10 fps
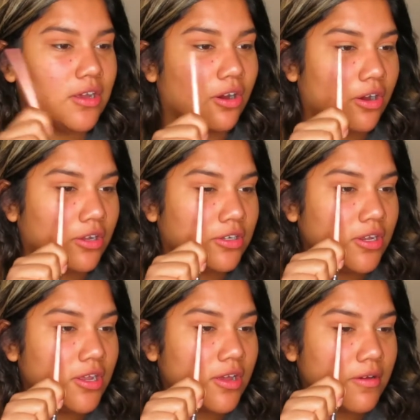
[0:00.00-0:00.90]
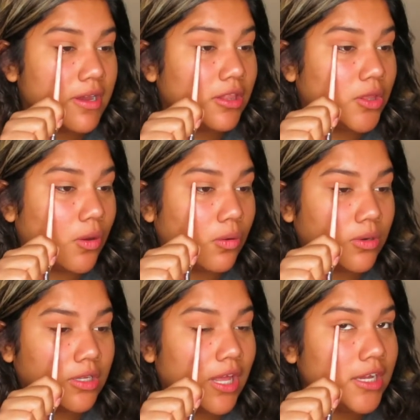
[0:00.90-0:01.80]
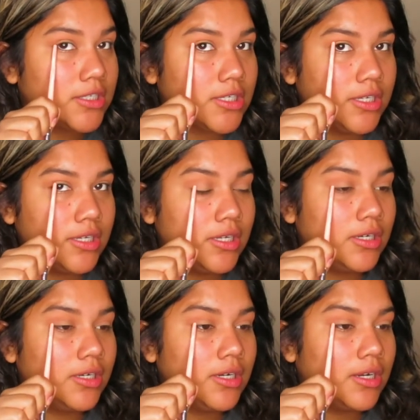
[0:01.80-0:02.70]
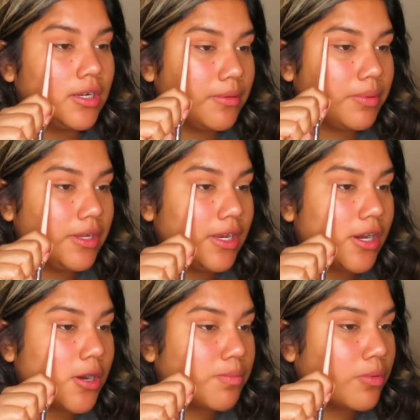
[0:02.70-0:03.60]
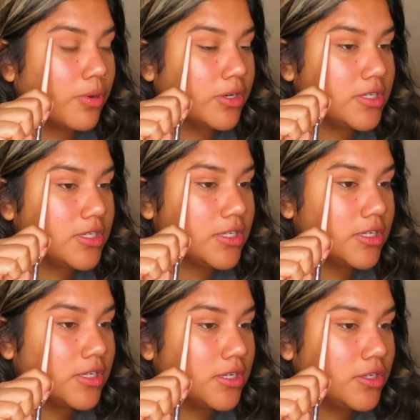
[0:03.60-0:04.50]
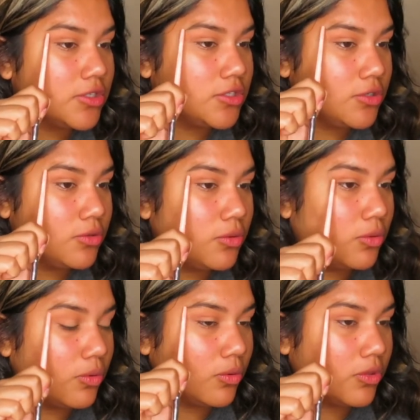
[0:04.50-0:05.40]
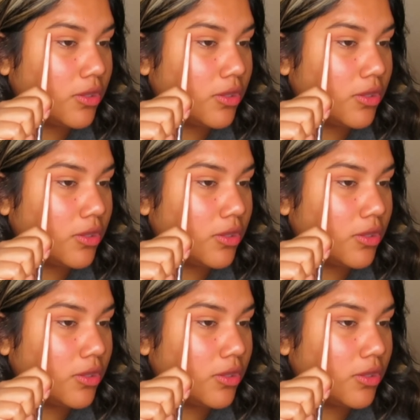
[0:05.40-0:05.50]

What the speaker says: it on my lower lash line here. I'm going to bring it upwards to